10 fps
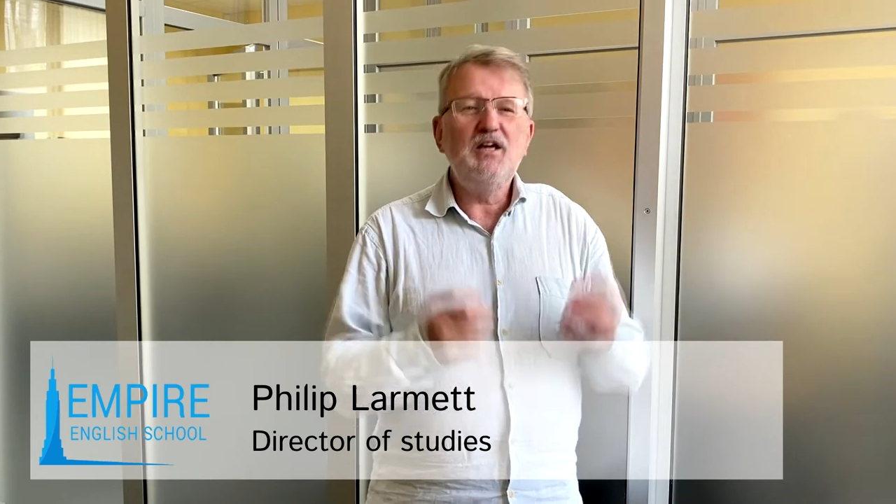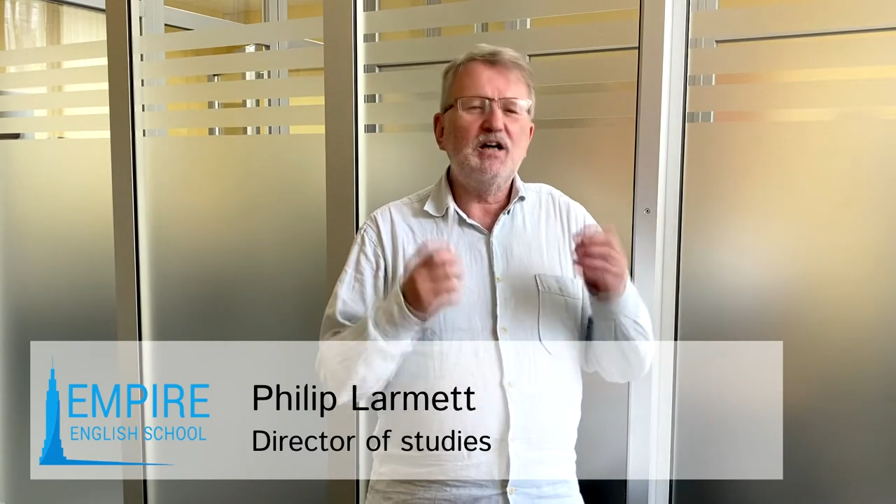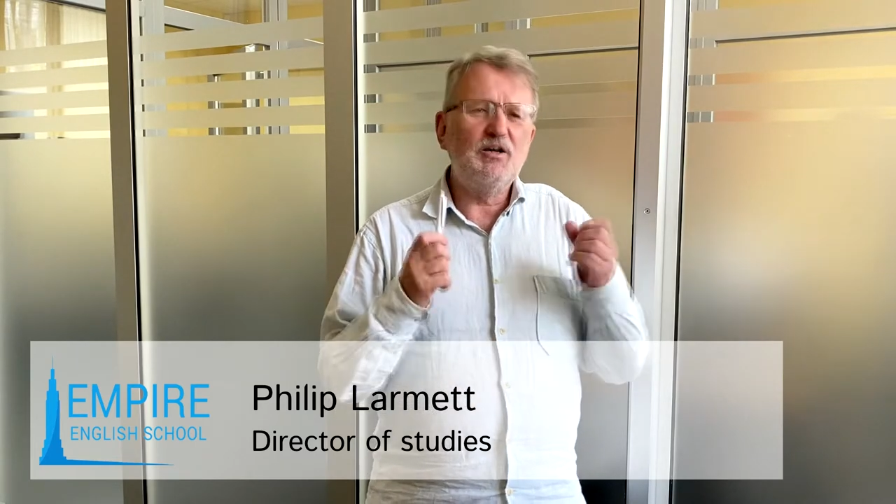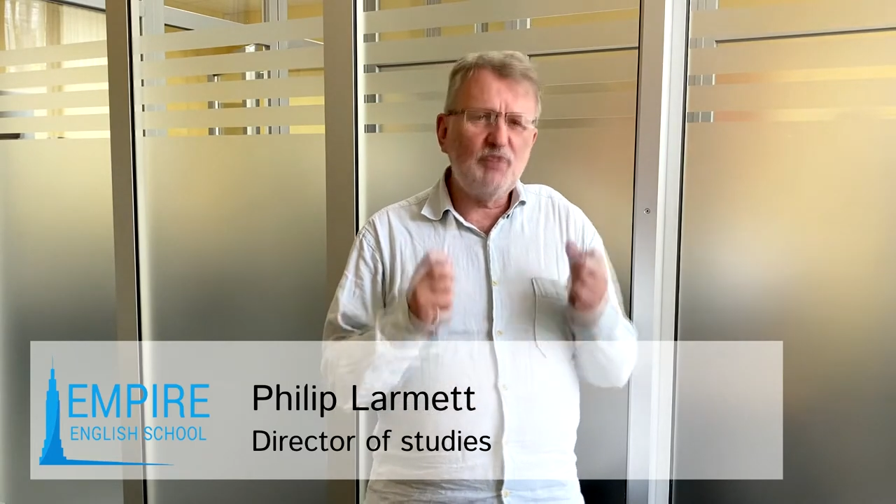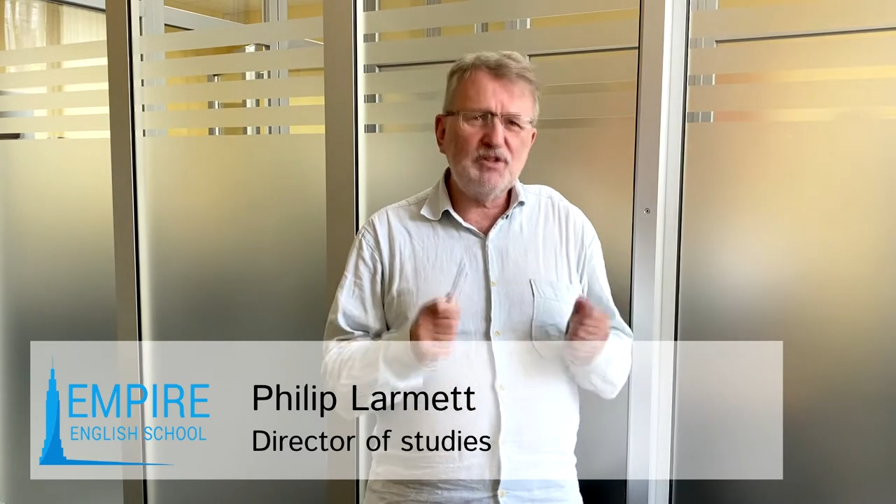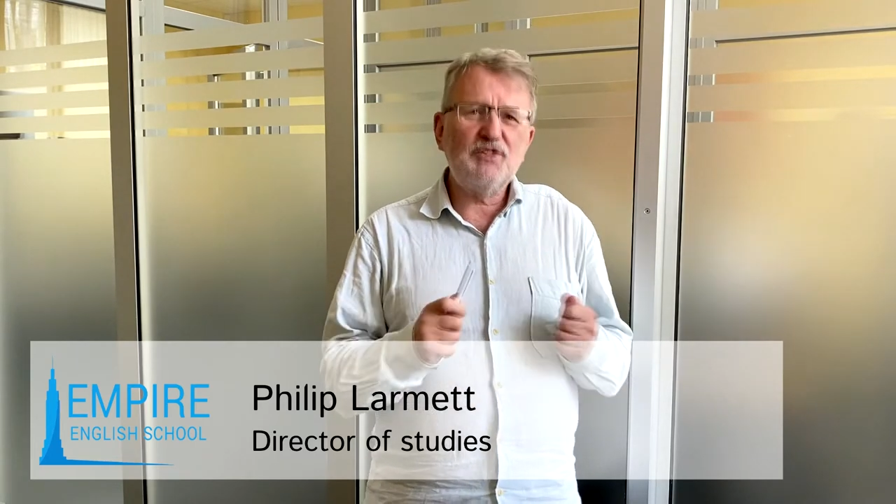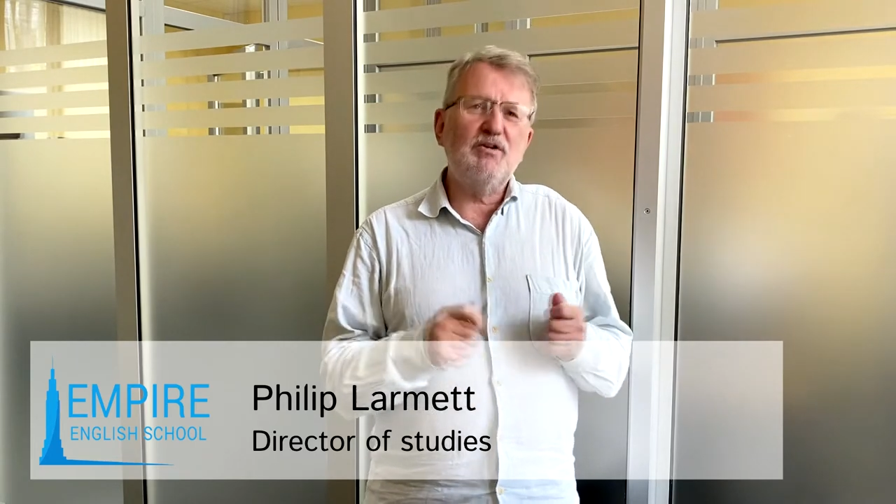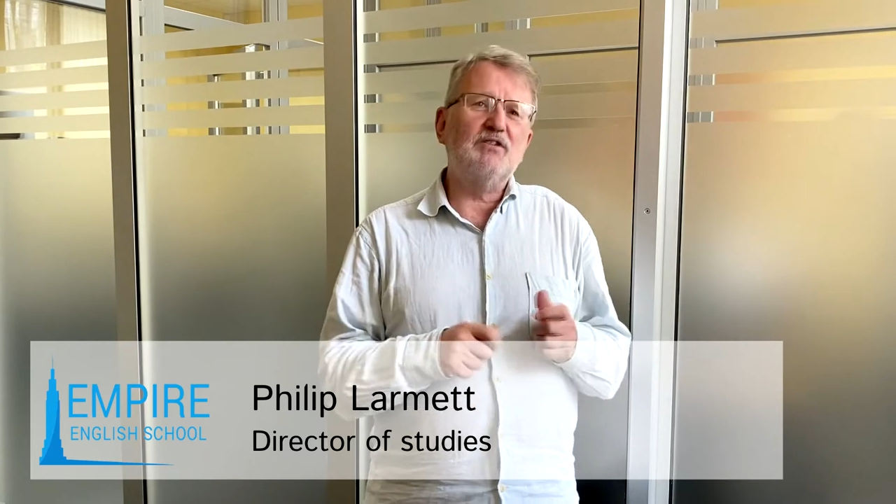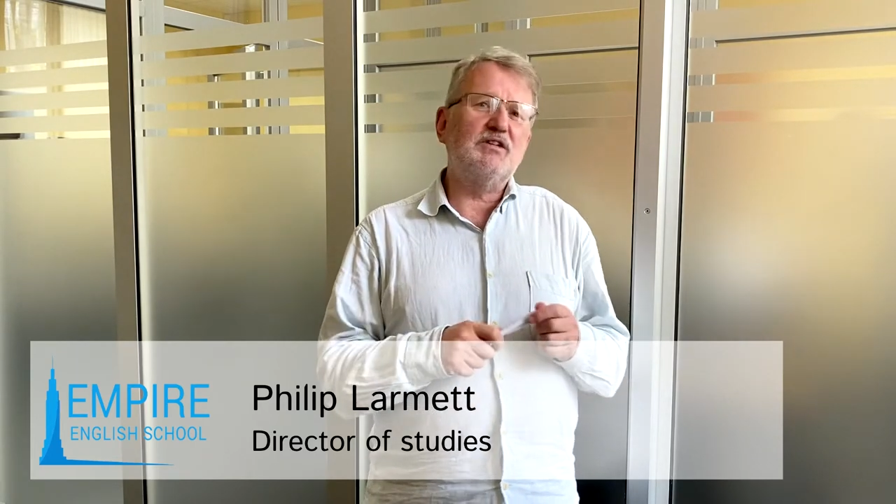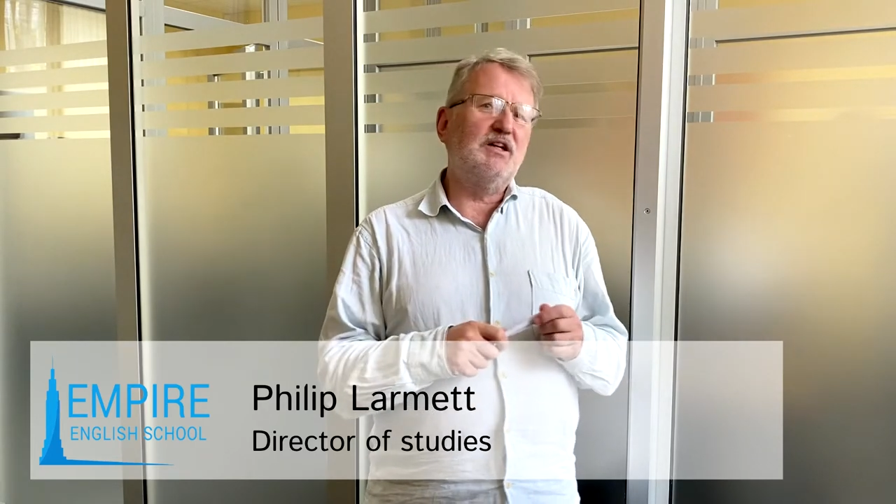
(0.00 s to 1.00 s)
I want to
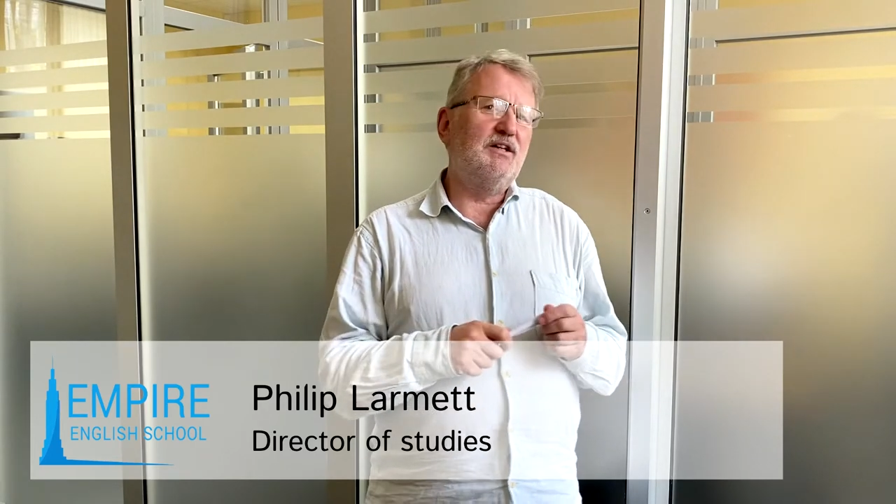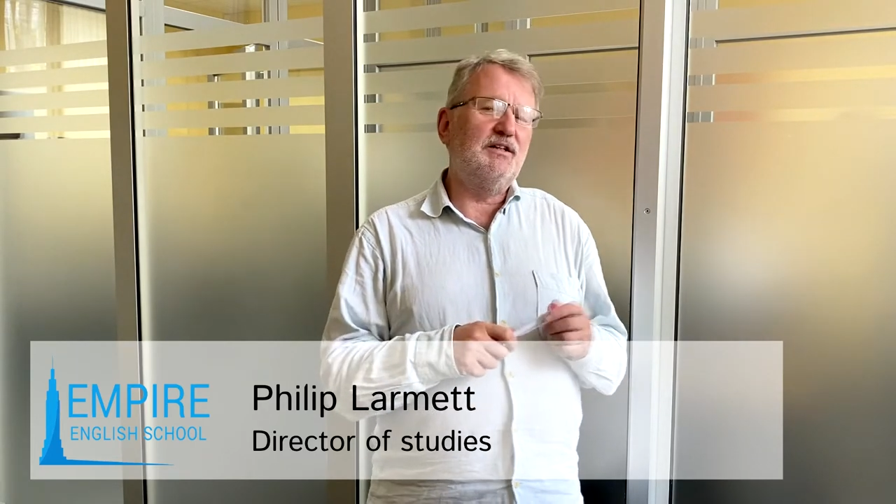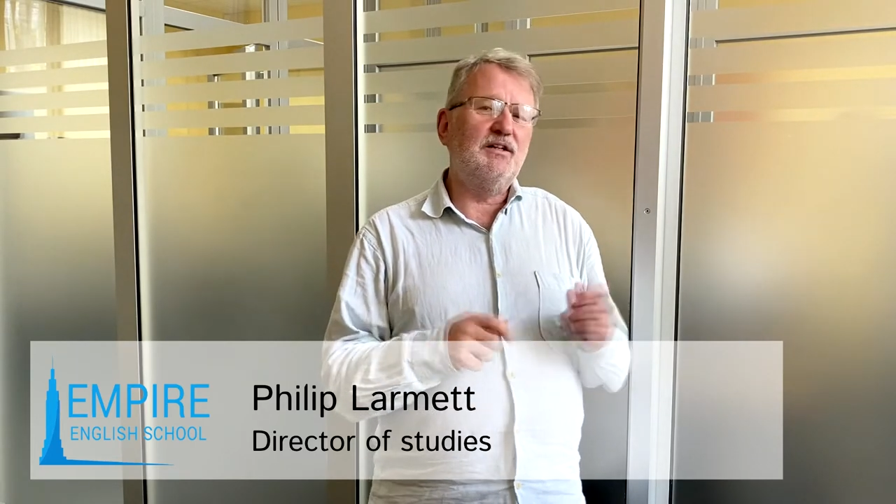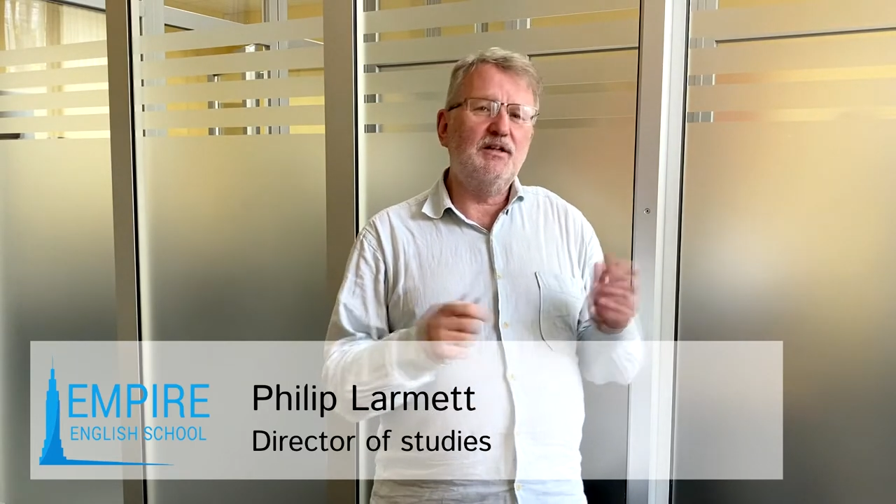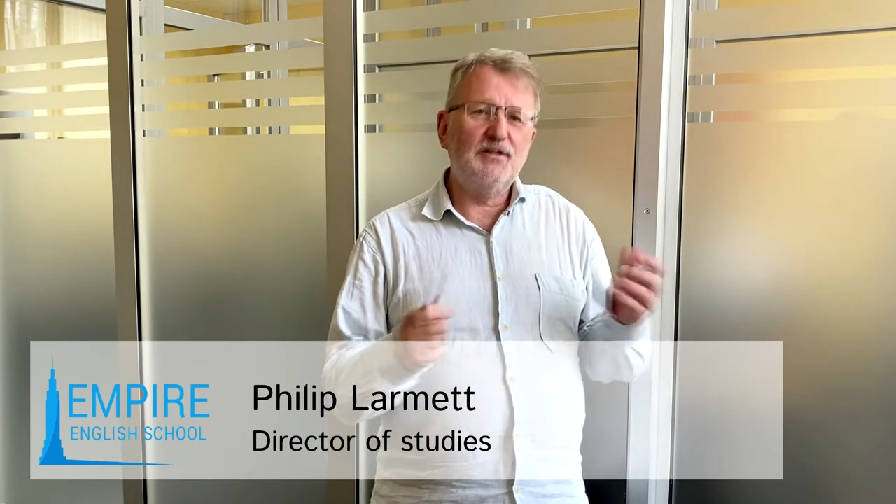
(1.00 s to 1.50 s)
outline